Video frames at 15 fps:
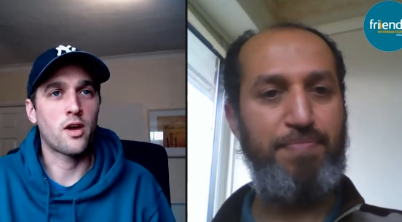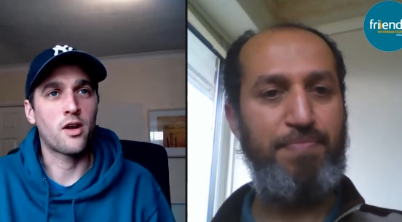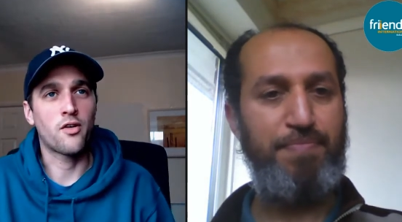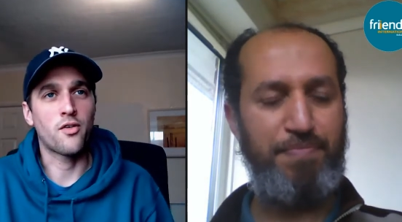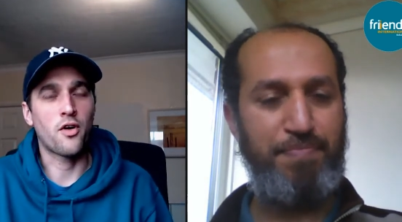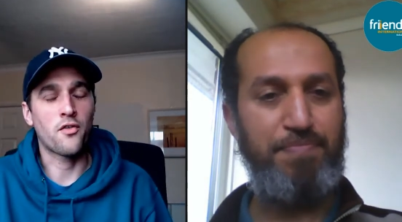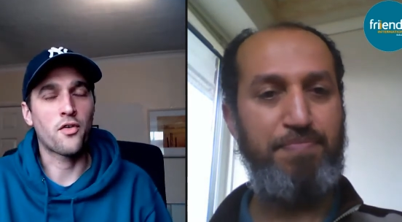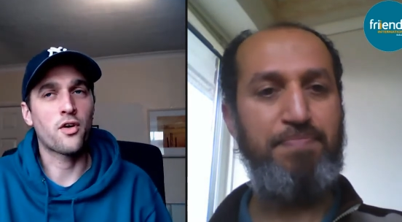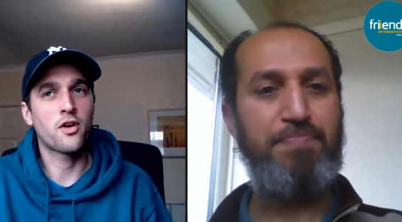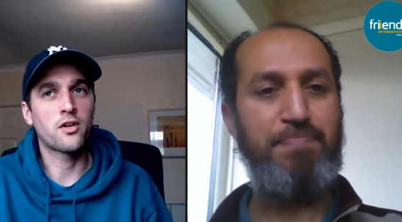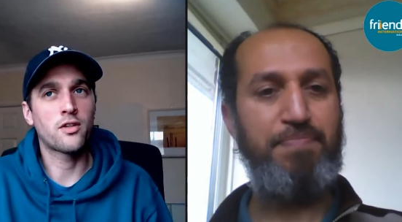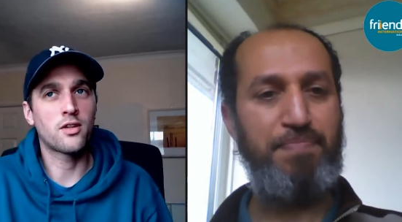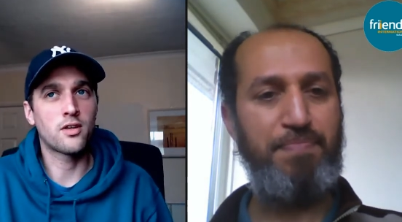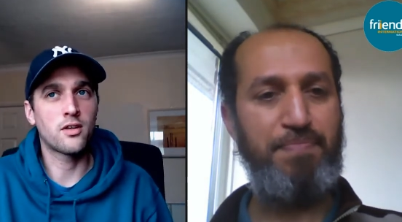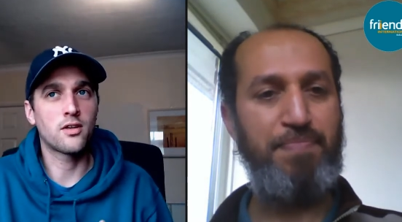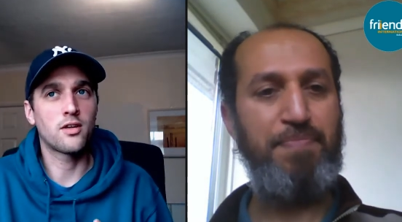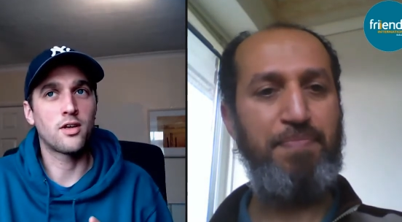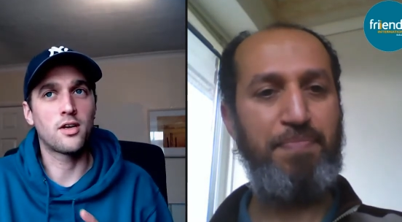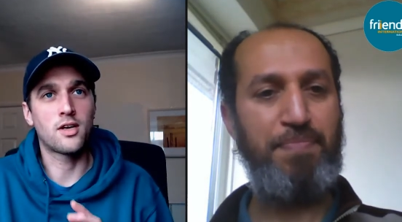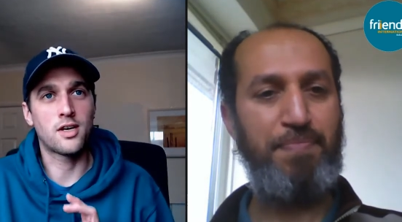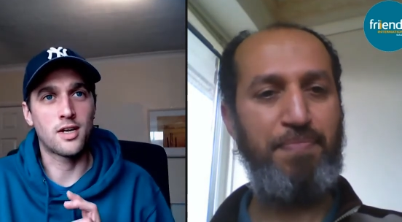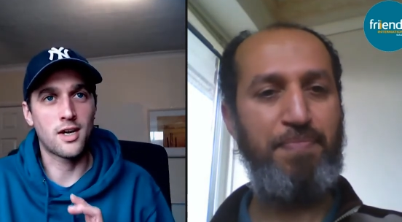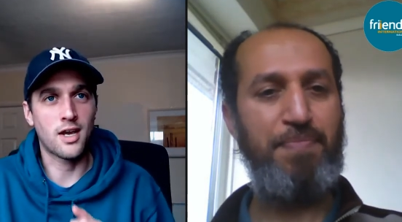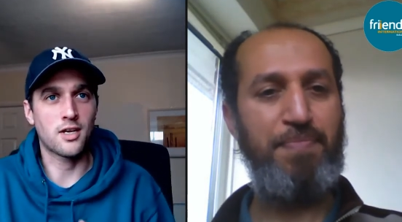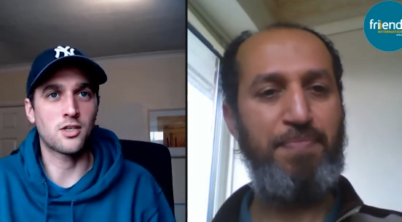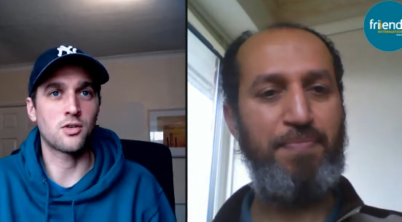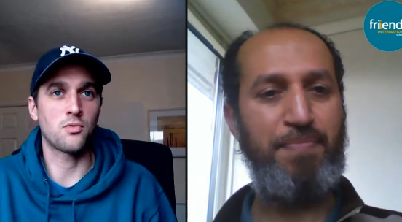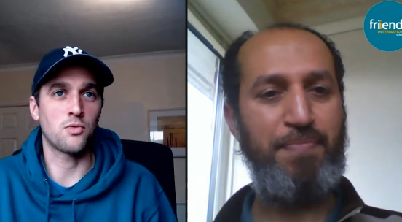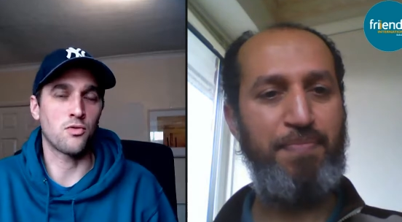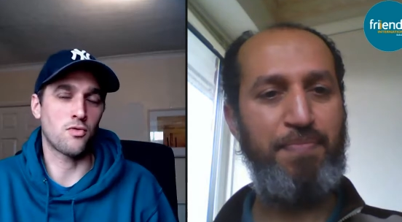Speaker 1: I've heard that in
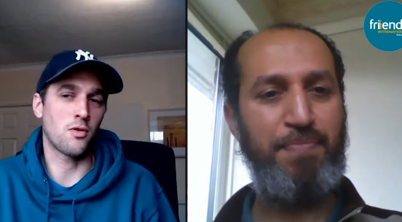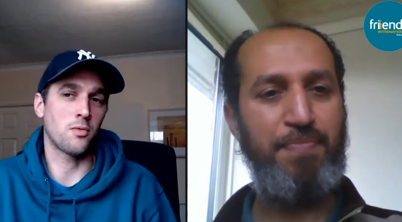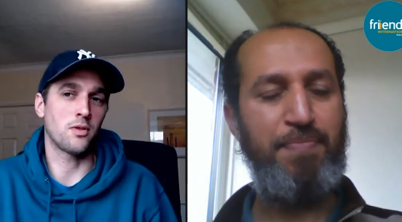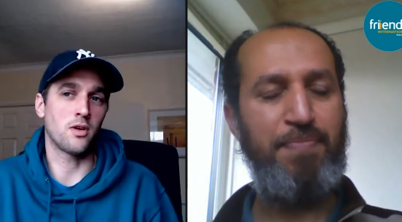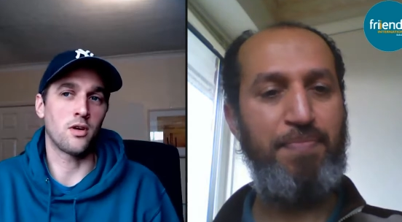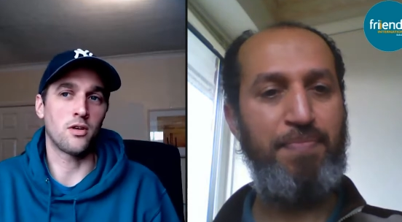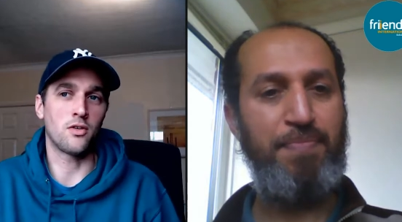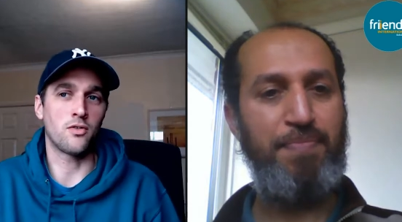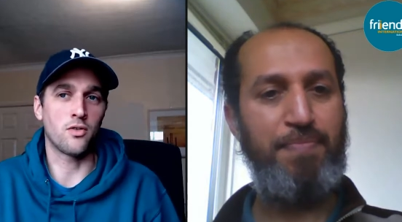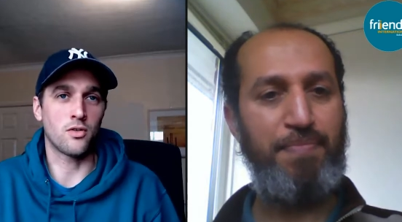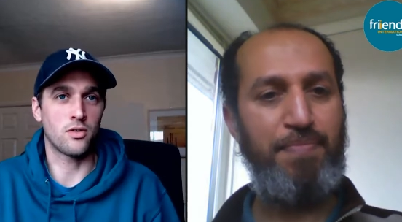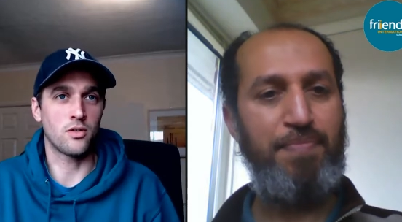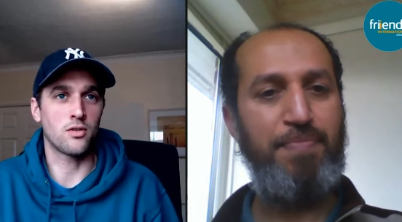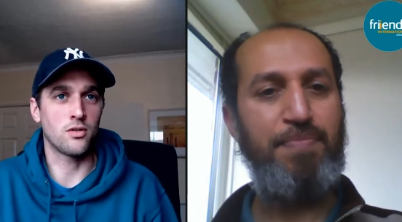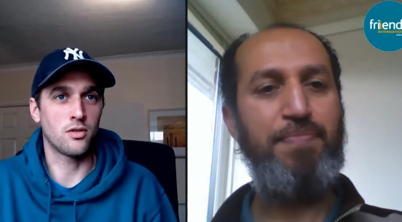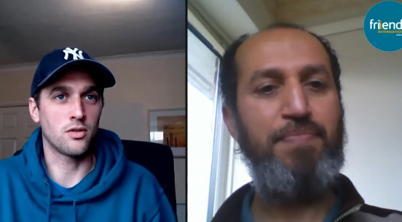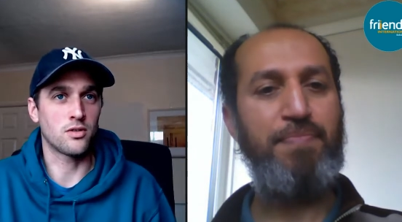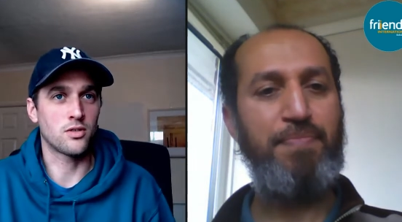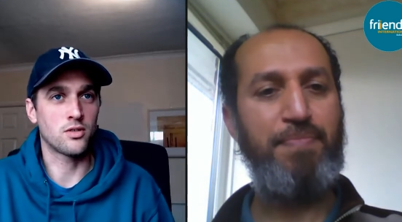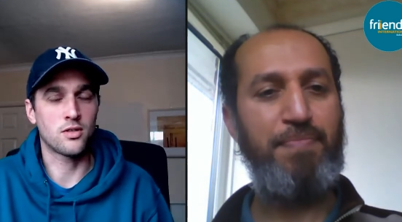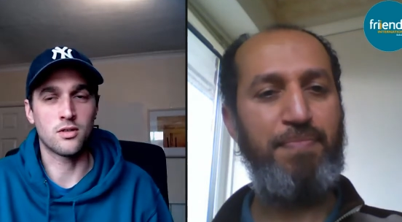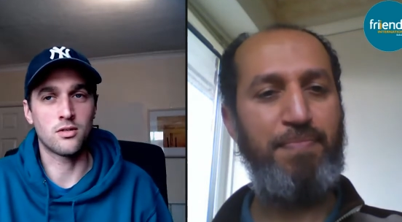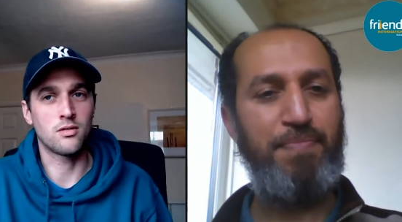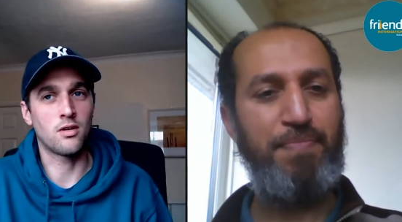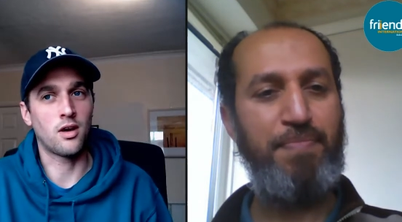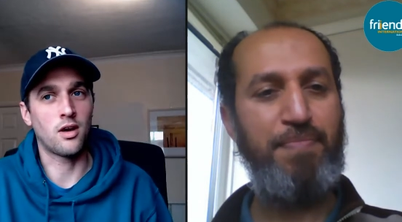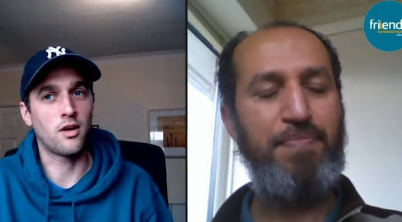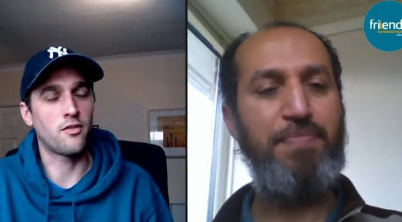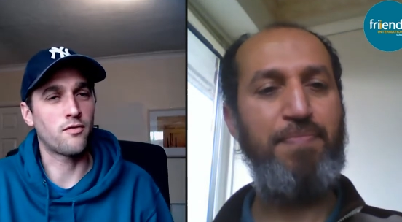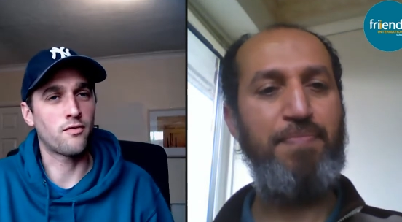connection with Ramadan, you've got this
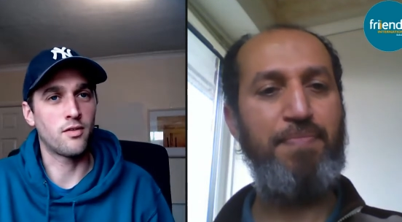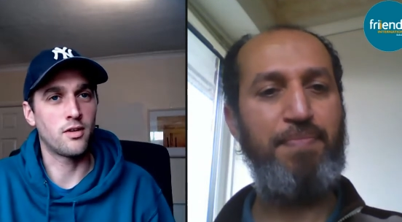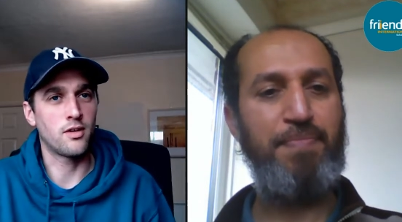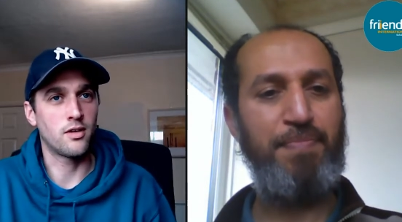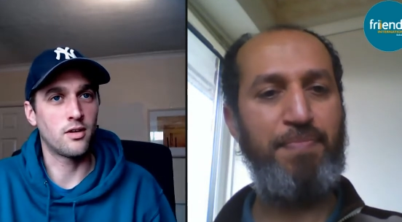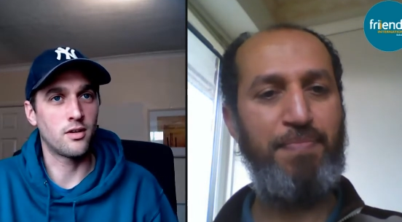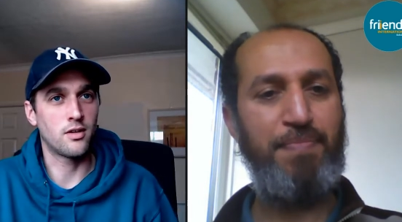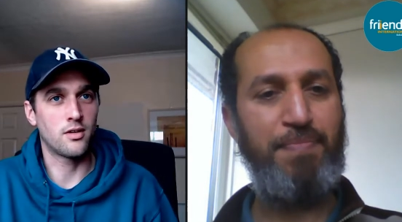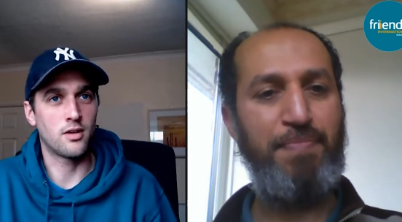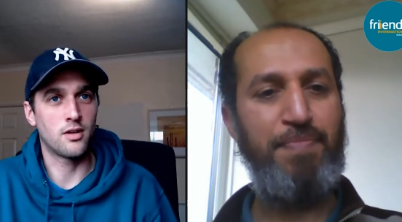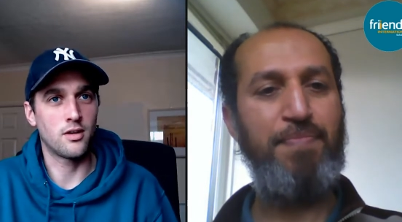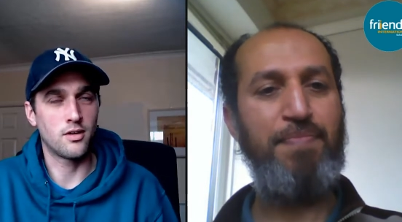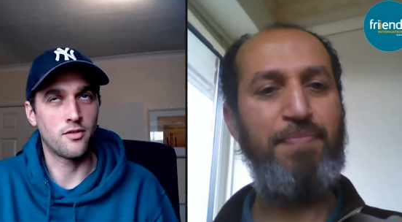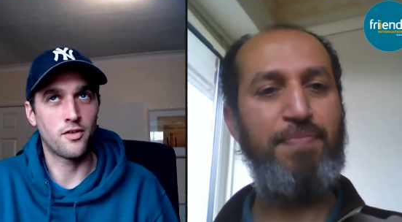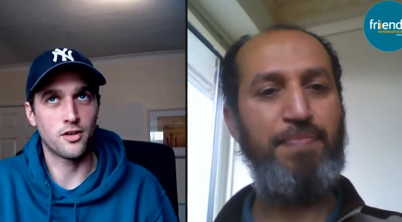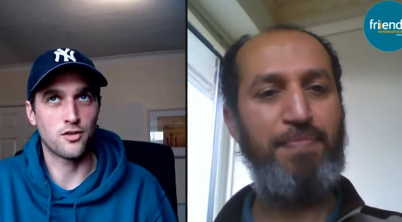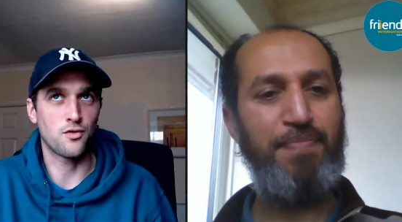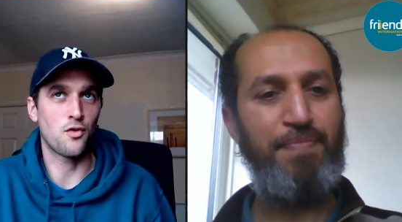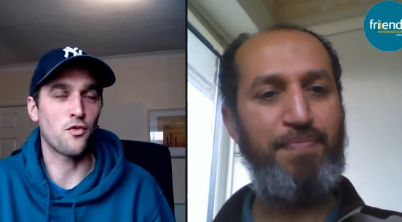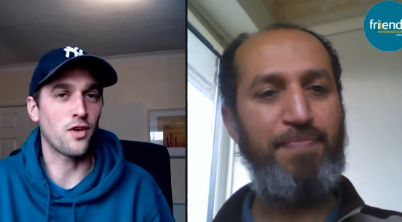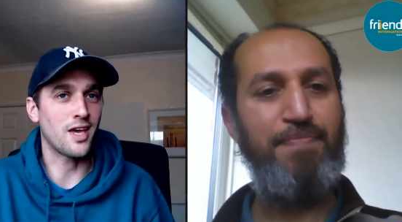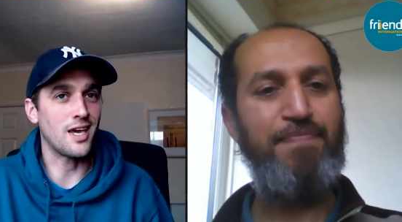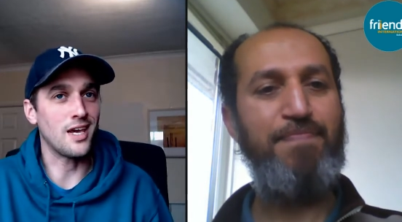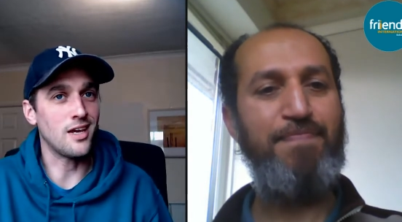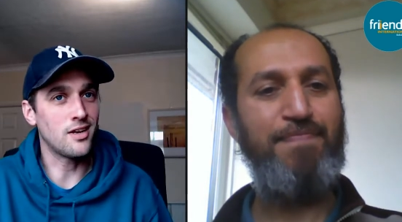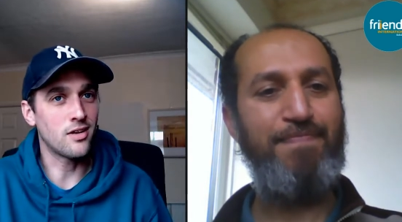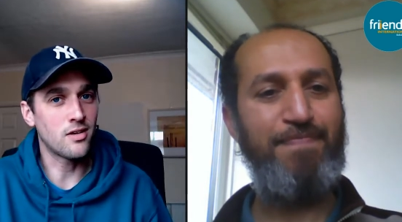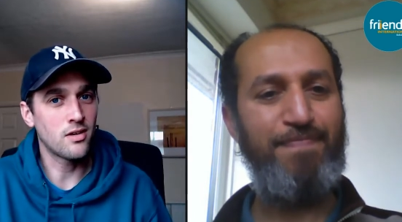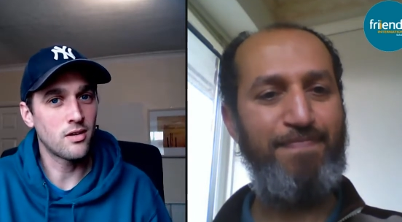uh, festival Eid.